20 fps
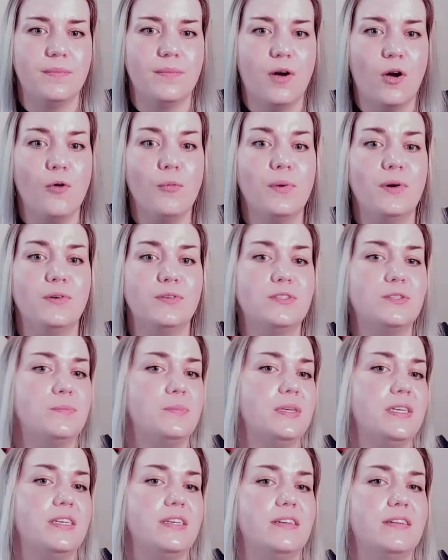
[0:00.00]
almost
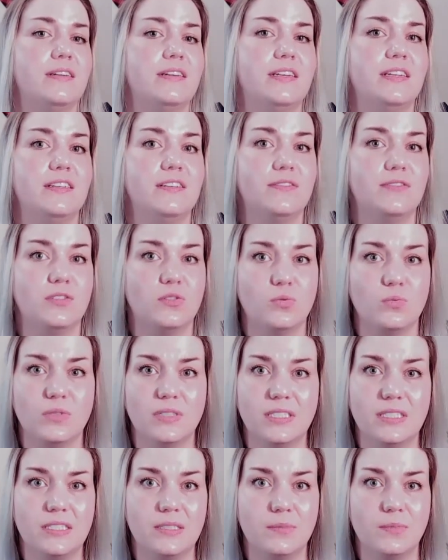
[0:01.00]
be an individual
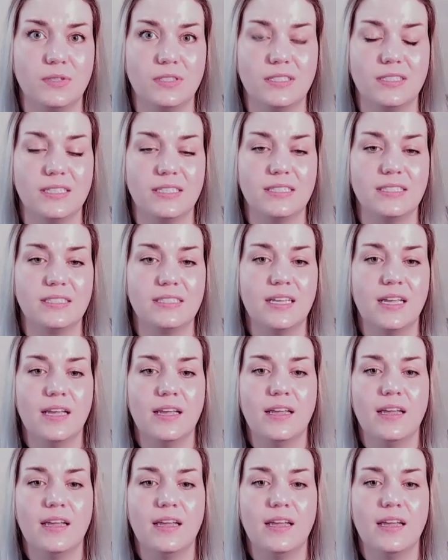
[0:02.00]
Disney princess.